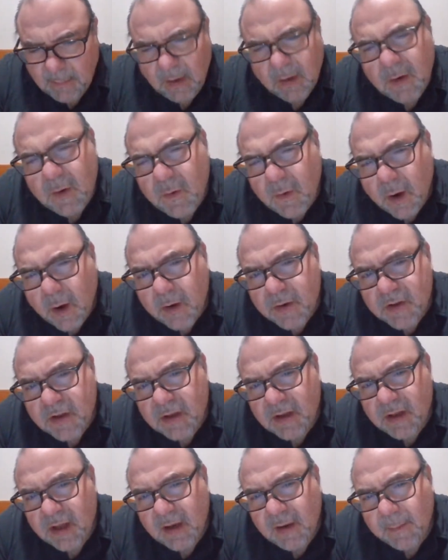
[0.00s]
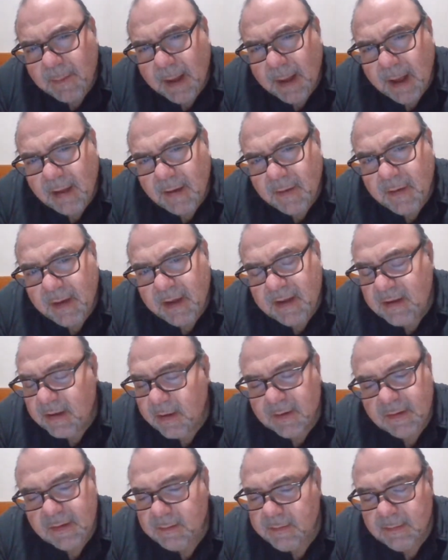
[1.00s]
you know what Argentino Polo is? He
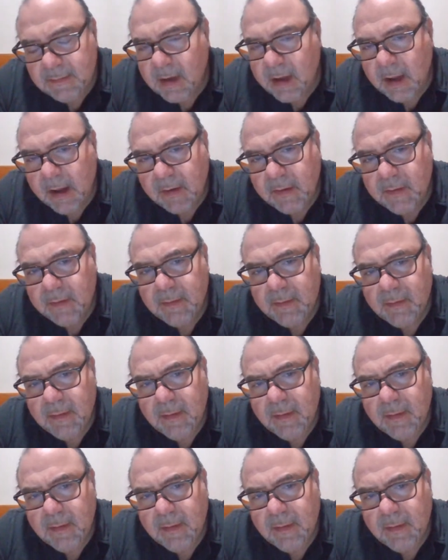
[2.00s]
goes, no.